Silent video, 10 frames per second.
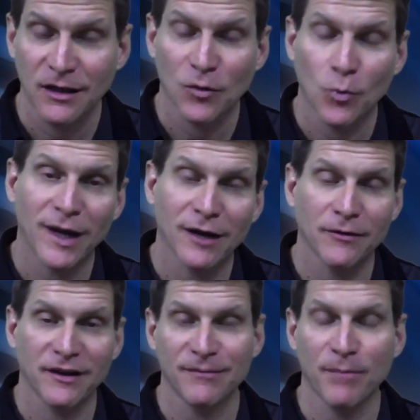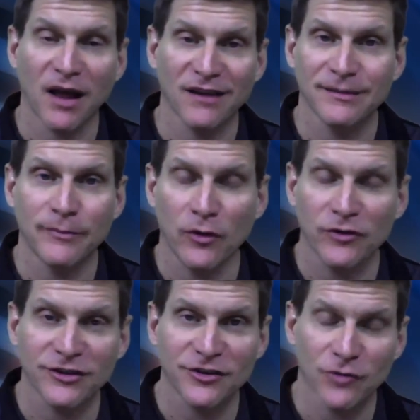where it's possible
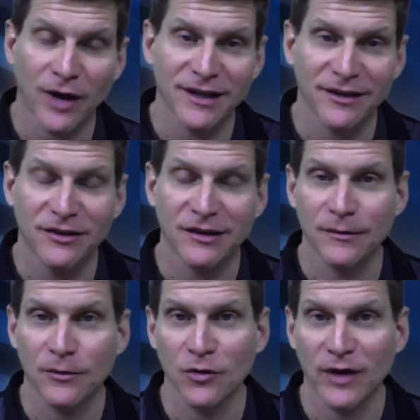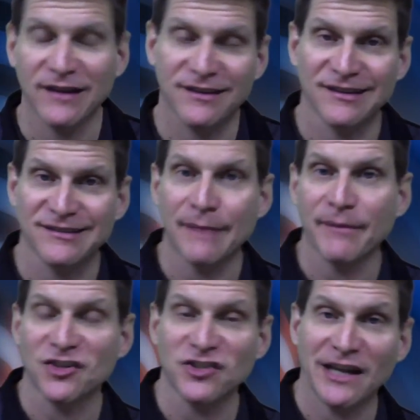to try to create
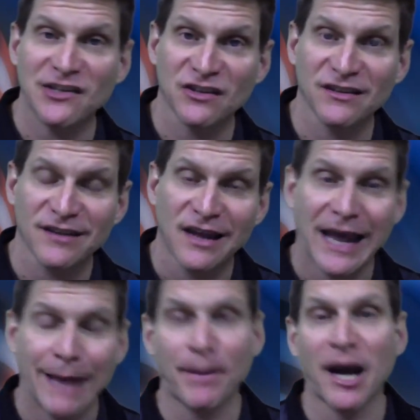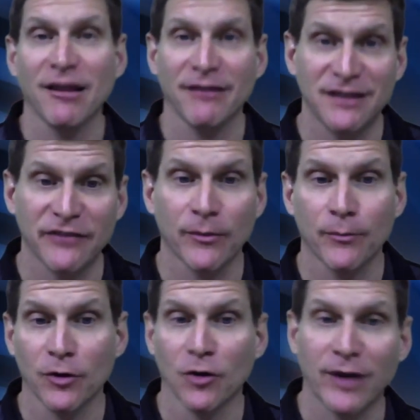systemic changes and pilot different
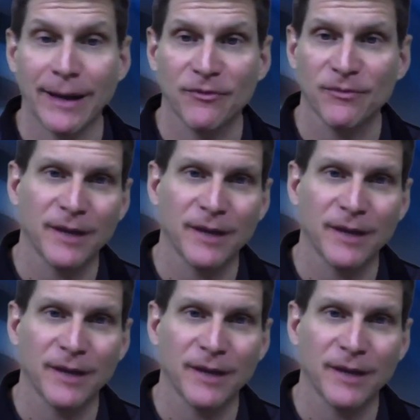programs,